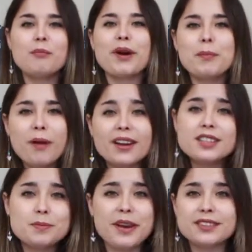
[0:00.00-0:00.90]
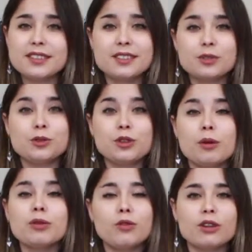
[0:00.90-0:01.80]
By participating to
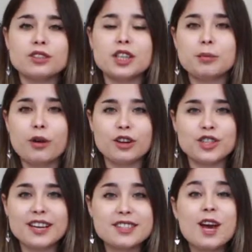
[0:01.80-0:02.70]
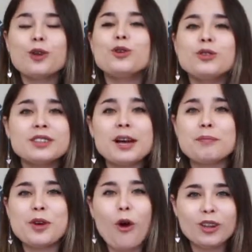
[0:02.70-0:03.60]
global volunteer projects, you will
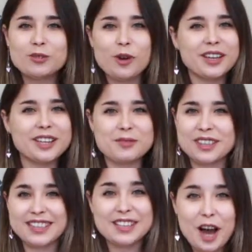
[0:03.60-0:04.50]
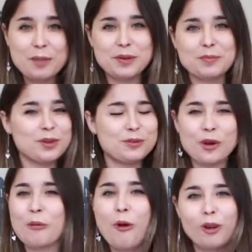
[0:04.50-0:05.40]
not be only working with the young people
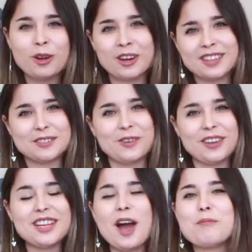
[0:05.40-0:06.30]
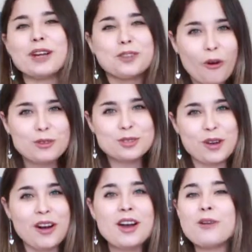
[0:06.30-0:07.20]
from all around the world, but
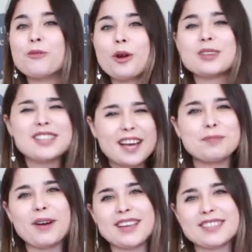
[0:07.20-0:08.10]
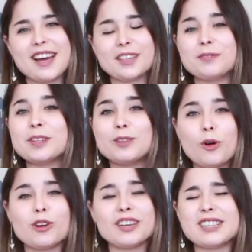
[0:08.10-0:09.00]
also work side by side with
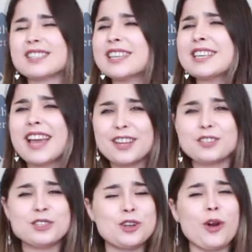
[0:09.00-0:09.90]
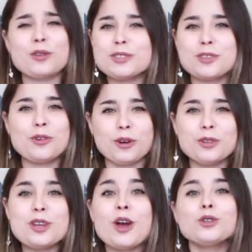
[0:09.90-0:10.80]
locals in N G Os,
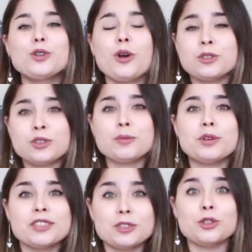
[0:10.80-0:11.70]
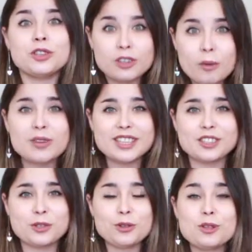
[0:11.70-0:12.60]
schools to contribute to the global
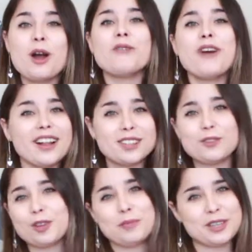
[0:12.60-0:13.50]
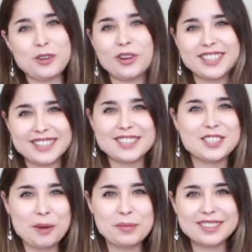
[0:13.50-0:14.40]
issues while developing your
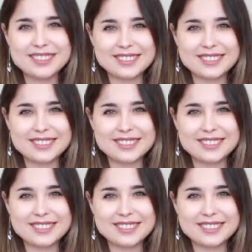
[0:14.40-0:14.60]
leadership.